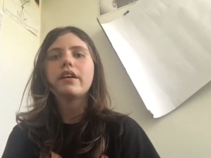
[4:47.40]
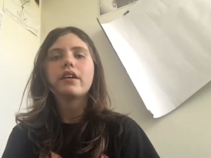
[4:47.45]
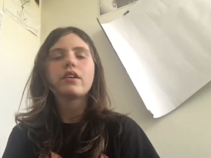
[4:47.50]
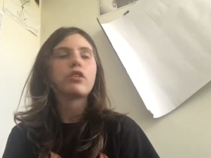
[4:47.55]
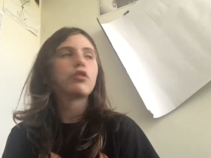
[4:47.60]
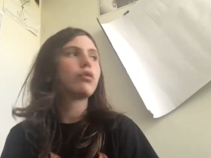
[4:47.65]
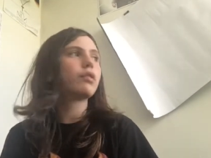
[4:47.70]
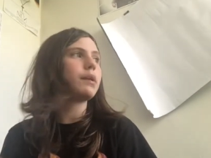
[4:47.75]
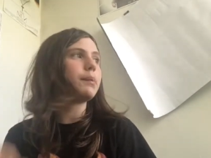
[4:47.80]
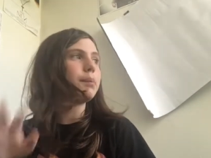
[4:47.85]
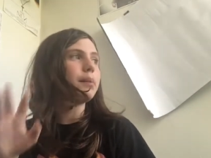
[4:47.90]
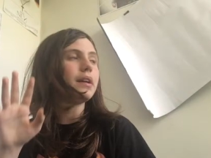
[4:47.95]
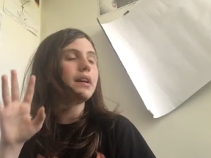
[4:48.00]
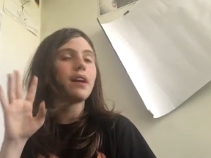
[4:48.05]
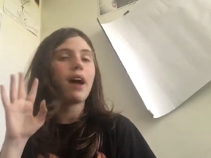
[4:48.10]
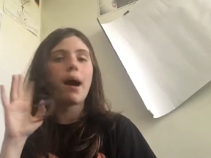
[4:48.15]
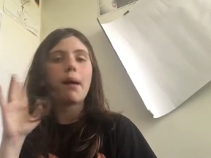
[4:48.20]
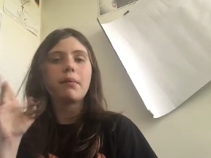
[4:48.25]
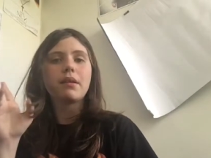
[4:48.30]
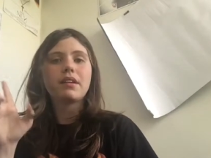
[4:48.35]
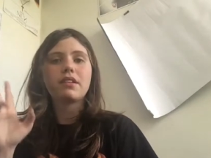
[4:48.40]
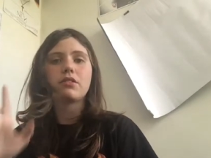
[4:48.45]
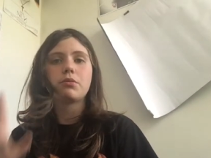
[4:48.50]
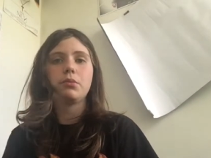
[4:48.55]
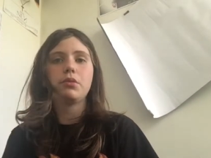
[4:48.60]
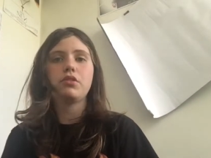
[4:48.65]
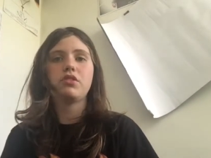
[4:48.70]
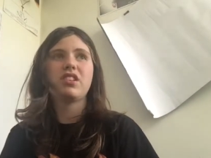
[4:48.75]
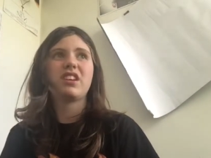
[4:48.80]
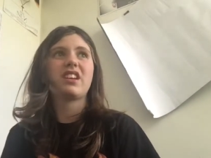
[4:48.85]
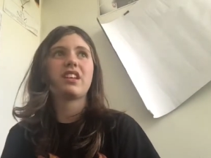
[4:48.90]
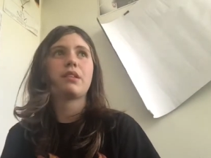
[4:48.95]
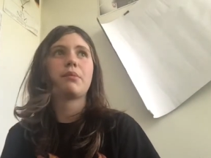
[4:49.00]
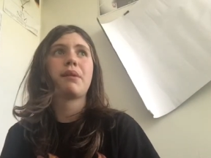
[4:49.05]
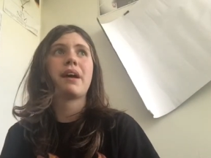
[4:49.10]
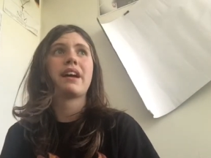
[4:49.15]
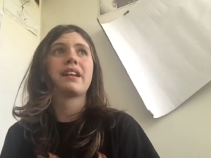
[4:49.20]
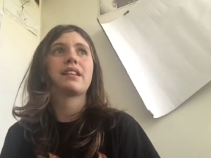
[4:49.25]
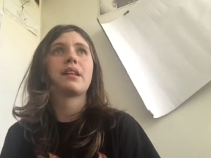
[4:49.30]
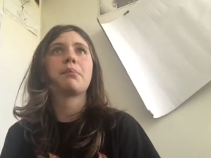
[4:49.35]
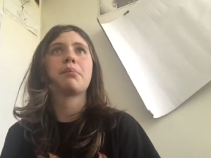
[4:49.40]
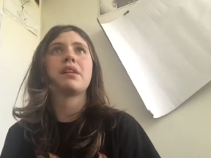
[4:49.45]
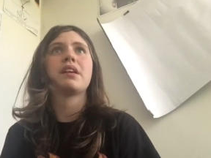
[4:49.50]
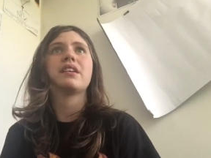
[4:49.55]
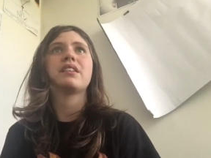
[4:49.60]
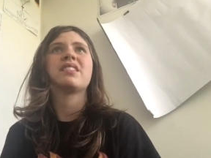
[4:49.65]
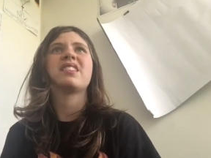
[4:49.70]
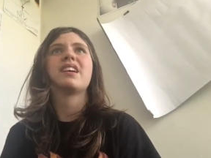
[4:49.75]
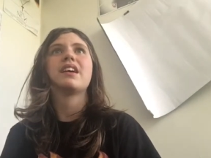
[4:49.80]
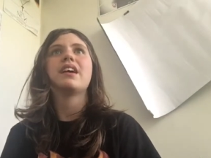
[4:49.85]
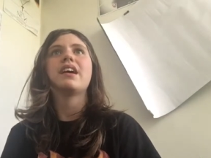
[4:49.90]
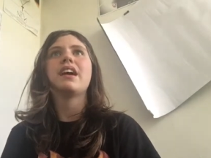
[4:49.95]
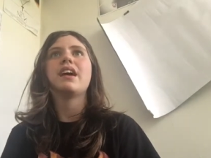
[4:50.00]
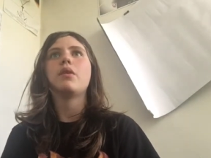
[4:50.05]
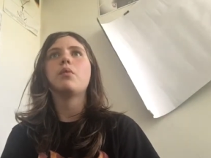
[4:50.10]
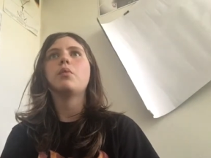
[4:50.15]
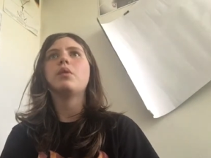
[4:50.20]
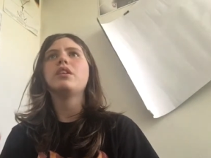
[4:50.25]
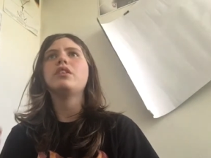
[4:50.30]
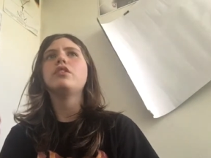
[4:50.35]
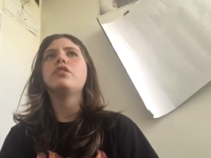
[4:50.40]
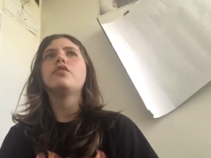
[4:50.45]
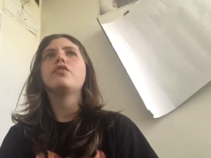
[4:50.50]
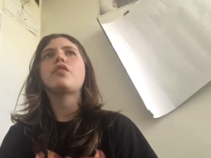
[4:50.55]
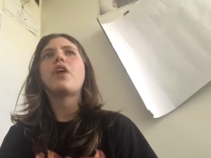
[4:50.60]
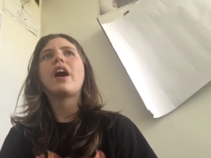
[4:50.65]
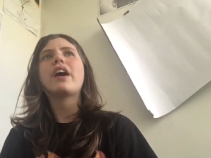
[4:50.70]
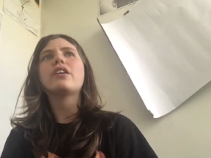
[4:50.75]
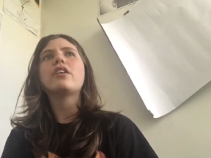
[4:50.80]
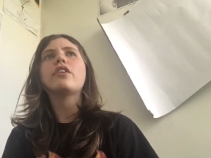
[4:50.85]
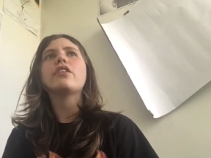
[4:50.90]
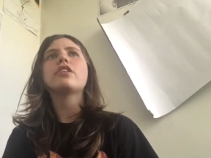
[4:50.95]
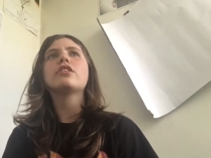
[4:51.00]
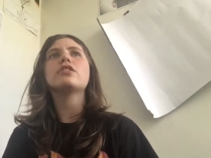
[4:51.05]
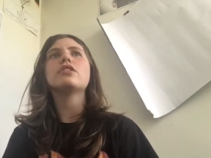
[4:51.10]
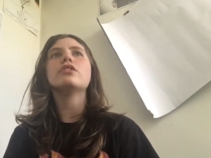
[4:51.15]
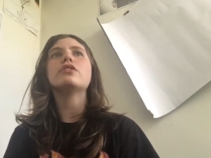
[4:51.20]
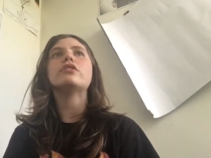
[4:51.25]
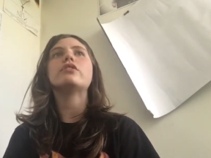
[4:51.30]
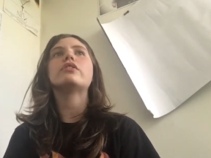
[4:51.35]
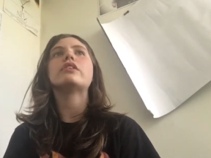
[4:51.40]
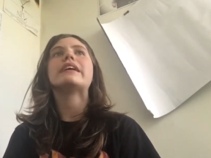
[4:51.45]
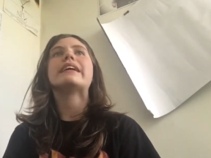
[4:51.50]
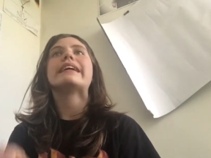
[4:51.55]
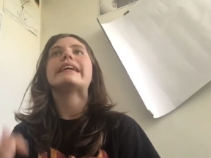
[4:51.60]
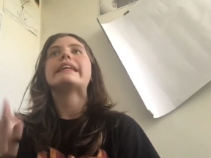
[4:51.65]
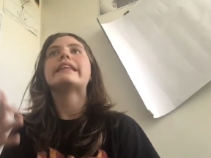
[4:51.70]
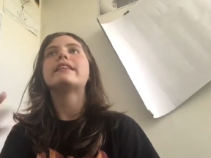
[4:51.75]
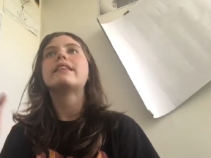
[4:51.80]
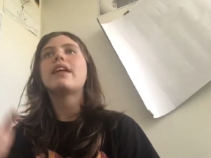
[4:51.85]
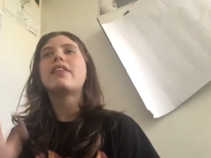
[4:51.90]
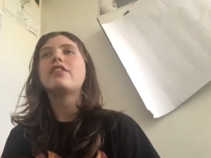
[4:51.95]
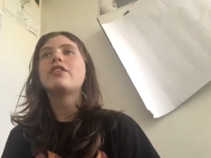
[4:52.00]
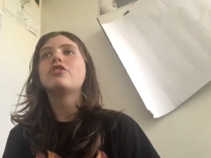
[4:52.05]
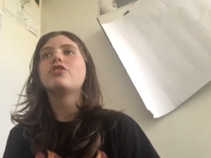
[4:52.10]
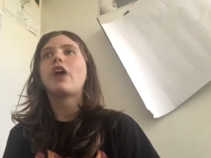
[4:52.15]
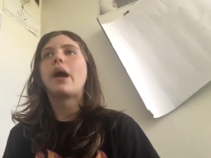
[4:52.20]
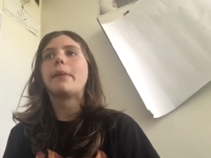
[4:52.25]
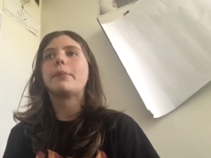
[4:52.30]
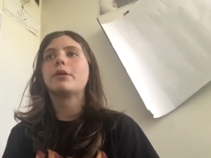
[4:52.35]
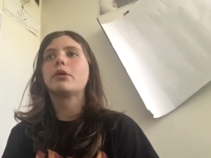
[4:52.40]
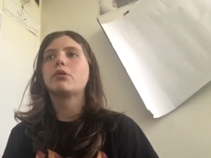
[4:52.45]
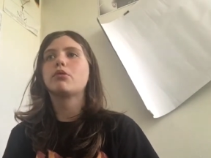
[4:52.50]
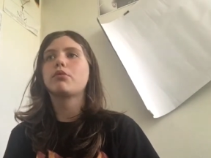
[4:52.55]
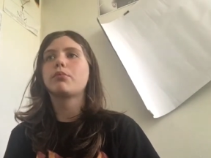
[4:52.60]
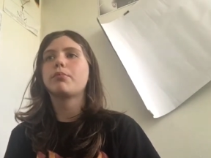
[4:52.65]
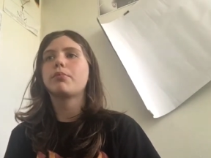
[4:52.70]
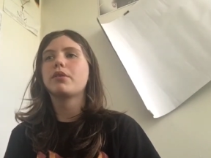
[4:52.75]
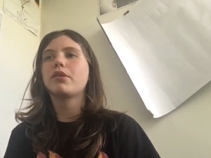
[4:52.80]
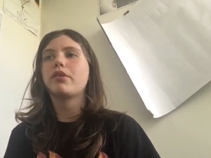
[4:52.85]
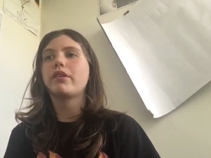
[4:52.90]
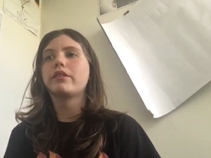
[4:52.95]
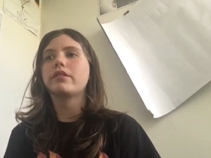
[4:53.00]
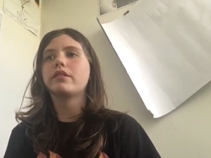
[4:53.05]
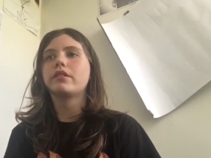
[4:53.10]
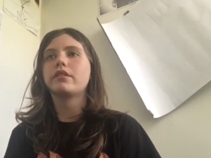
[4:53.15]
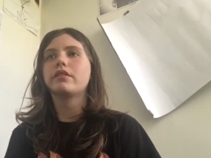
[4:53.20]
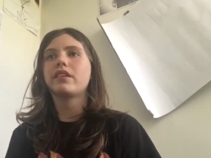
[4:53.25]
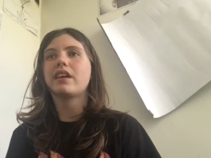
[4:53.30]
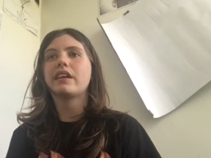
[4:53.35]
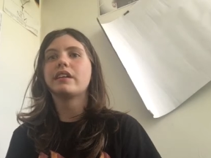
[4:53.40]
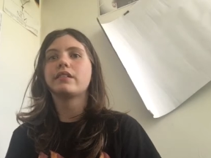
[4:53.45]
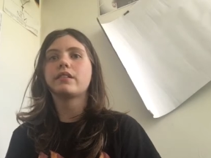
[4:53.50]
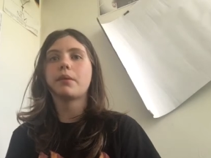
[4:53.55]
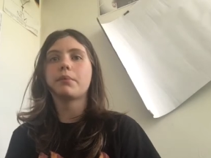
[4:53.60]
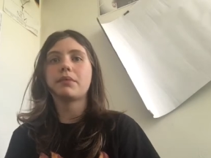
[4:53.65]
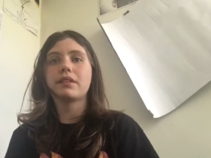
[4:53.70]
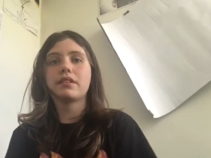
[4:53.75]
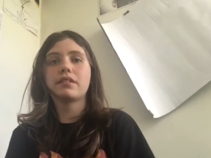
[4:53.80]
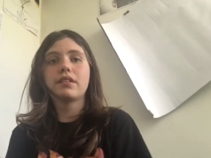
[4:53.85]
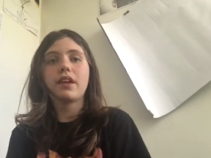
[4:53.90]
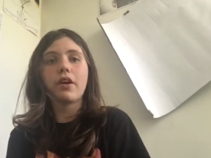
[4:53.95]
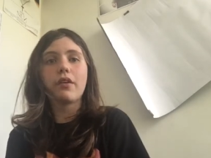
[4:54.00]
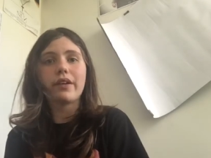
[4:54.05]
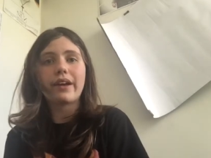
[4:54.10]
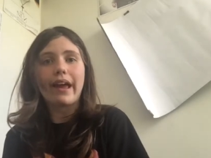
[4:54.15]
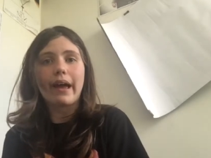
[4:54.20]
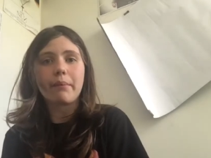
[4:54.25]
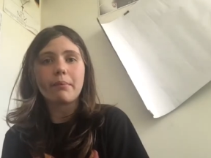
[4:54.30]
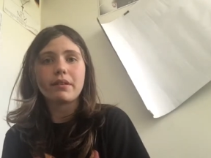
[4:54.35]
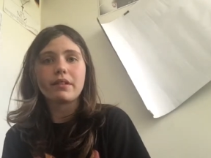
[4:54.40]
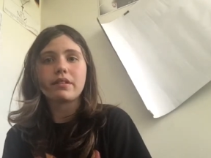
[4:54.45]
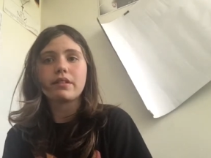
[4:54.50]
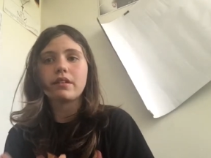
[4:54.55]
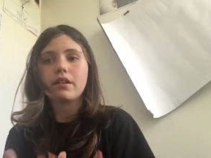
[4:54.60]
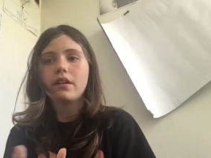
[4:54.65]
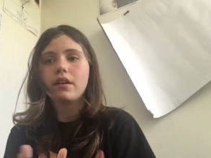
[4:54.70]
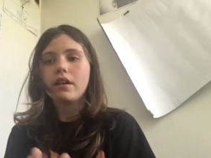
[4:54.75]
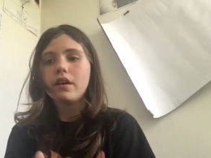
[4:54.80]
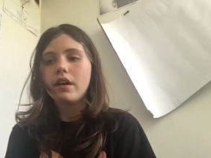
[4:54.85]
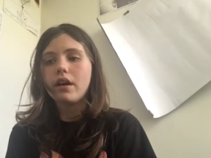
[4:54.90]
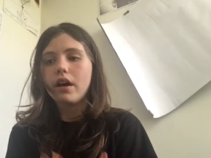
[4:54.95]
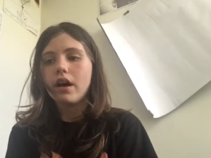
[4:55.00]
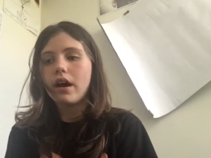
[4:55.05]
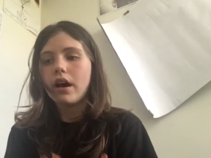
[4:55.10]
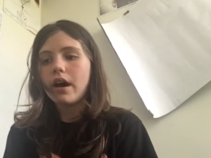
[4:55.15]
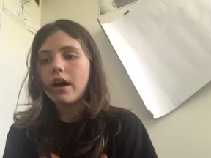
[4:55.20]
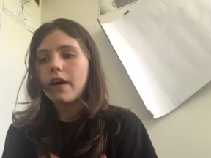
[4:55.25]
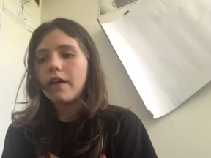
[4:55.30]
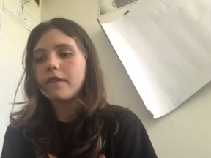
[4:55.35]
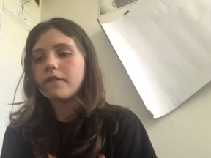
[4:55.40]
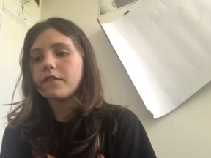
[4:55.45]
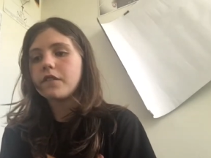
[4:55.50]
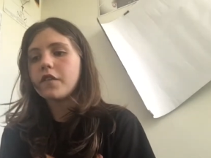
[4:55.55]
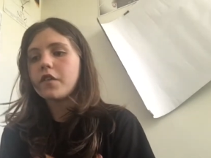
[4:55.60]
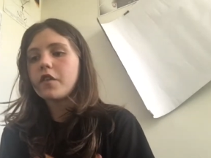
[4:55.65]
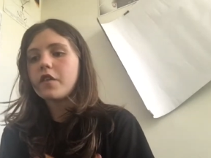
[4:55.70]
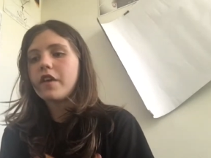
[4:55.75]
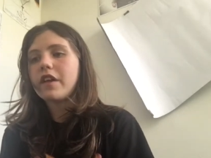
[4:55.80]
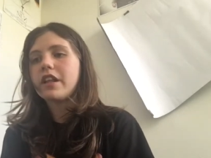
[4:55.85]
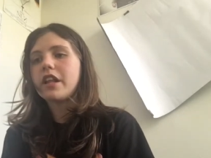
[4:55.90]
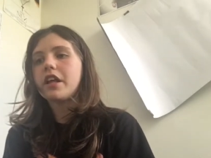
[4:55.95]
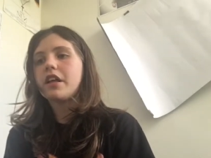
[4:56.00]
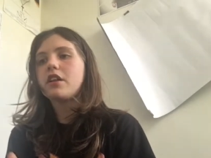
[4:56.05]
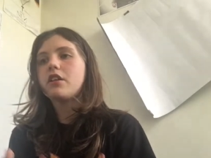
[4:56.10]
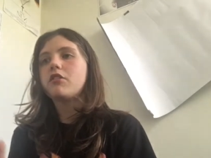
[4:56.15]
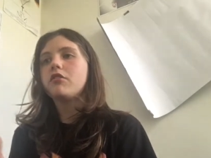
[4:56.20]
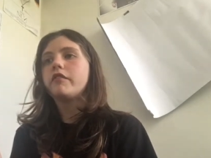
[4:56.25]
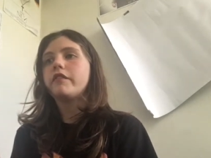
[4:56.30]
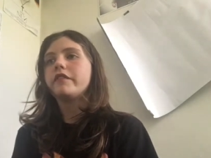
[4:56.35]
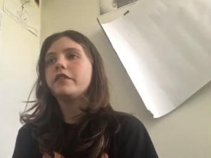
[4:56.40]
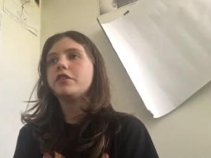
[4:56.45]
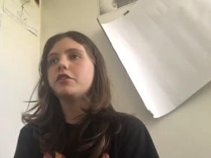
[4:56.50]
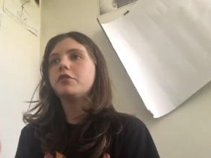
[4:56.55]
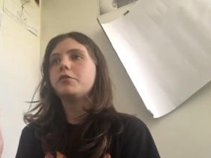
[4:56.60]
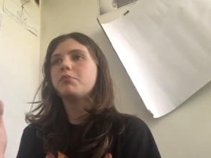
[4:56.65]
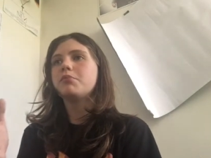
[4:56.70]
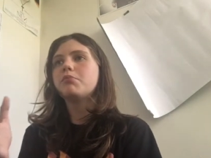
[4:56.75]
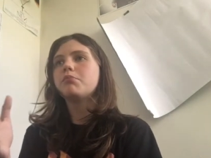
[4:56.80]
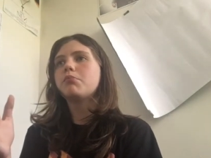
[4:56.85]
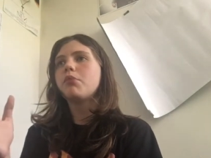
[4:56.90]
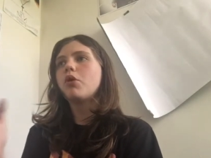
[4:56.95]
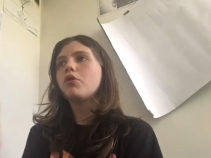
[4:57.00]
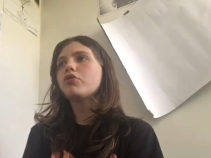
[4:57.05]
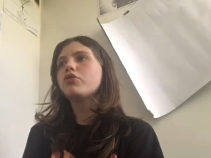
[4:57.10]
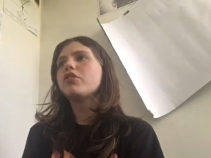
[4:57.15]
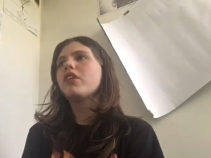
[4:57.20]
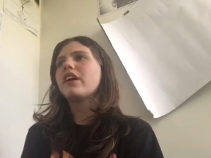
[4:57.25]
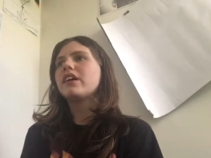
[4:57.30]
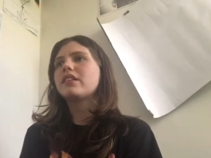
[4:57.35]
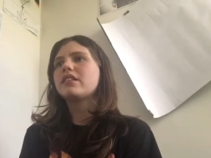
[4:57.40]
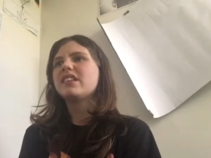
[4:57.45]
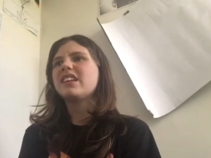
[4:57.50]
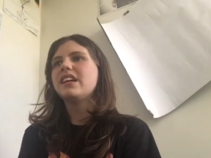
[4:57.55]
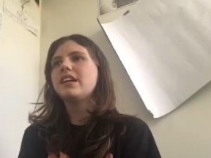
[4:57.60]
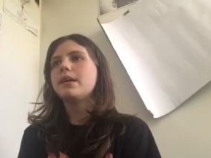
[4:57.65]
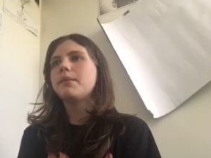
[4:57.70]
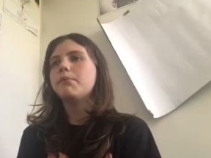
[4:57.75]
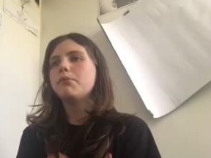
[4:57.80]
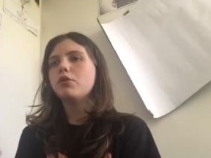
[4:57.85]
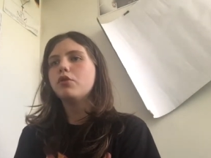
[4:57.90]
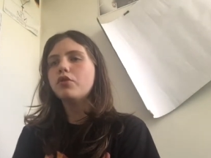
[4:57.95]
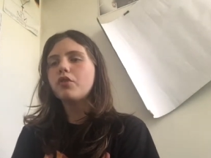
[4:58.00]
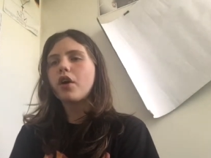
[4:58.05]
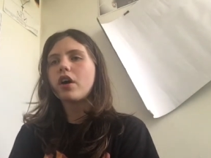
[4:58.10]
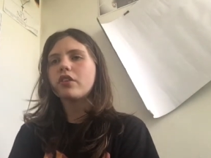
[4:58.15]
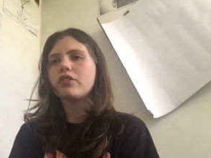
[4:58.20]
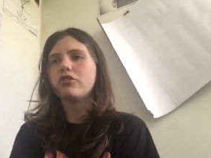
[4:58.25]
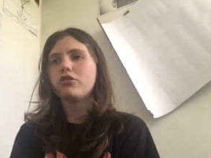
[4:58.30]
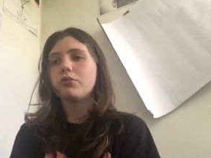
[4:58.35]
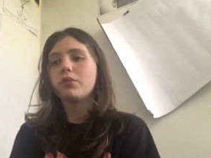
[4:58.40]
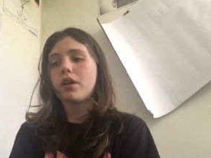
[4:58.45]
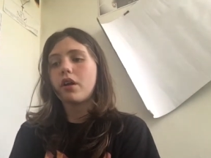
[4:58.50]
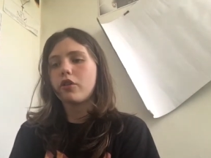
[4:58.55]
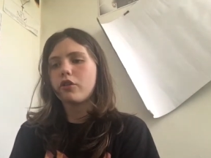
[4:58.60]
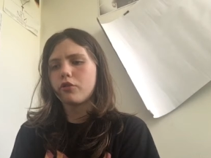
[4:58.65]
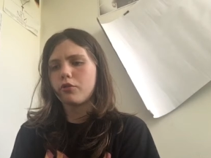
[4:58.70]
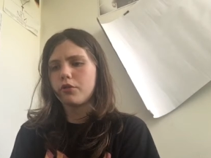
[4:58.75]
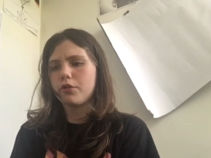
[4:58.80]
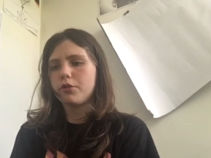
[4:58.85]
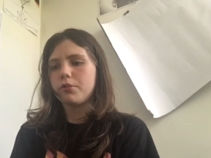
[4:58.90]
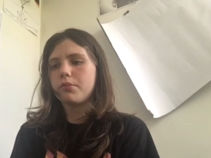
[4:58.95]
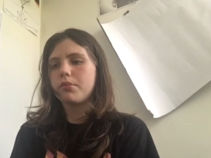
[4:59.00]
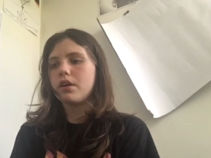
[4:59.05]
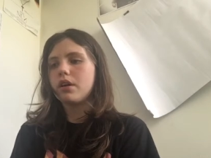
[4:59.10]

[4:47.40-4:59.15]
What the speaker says: creepy, ominous music in the back that plays. And when you find all the clues, then the chapter progresses and something scary happens. And then you most likely move on to another room,